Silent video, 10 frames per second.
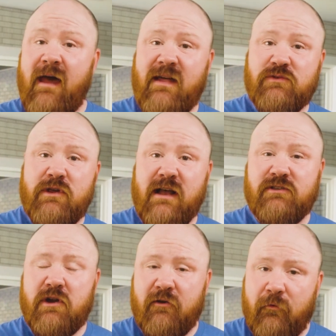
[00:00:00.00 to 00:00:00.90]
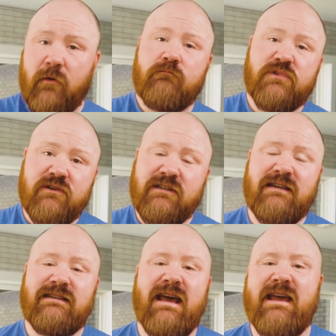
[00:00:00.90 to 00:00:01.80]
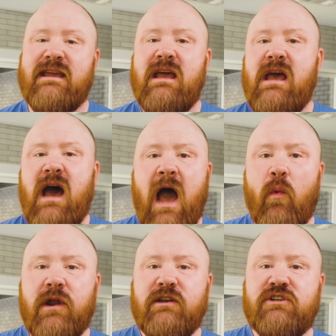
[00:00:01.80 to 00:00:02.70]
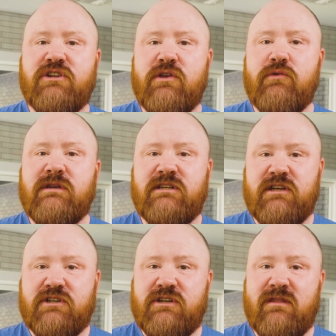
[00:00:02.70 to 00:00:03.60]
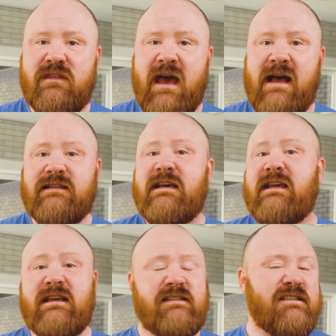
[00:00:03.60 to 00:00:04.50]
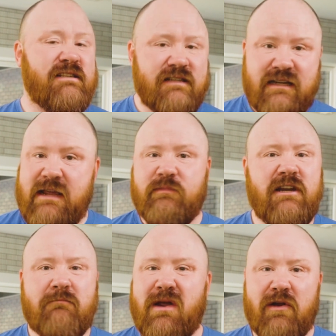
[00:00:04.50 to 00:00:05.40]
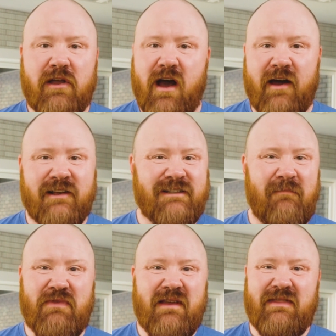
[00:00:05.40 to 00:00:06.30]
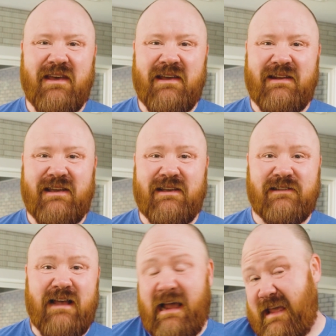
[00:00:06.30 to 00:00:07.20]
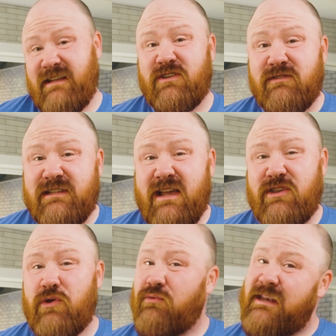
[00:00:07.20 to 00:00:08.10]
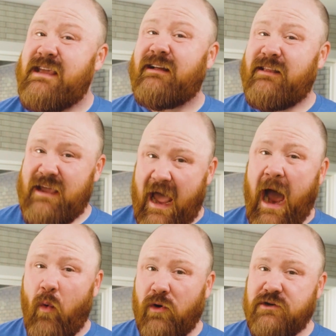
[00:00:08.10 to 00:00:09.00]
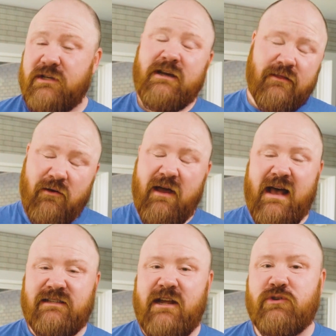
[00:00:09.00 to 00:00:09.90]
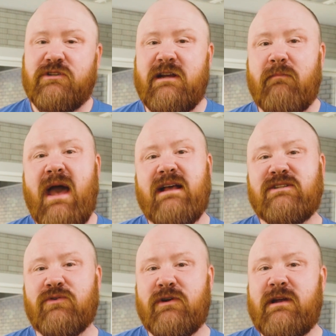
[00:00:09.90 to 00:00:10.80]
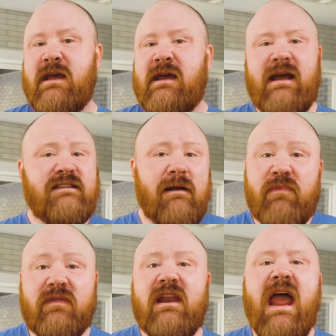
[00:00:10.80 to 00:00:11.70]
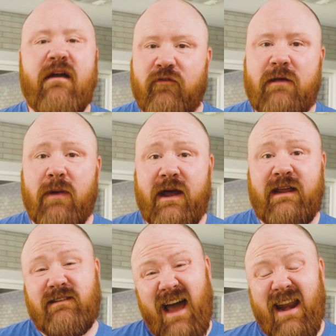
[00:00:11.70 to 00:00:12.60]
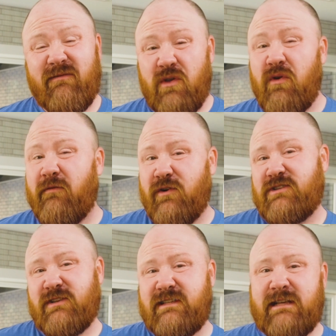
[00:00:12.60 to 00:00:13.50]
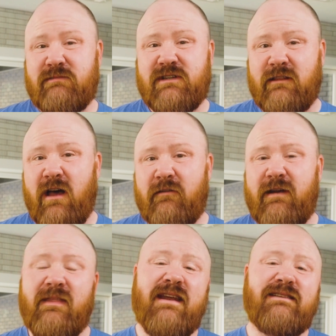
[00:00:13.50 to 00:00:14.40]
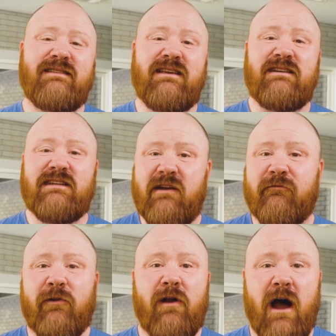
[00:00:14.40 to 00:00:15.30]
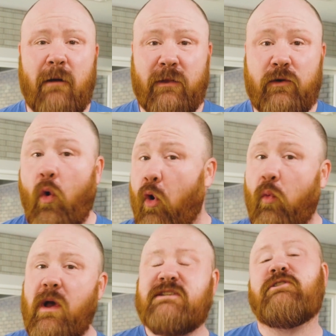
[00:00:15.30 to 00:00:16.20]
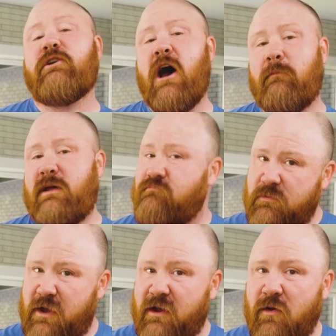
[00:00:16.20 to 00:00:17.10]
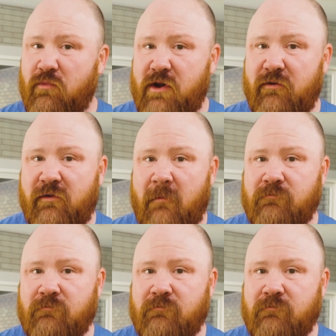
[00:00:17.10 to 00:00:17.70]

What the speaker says: And that's what you guys are here for. So, today I wanted to show you a dish that is steeped in Americana, something that is, I guess you'd say, uniquely ours, though it has an interesting backstory, and something that everybody kind of universally seems to love, and that is the Denver omelet, or Western omelet, depending on where you're from.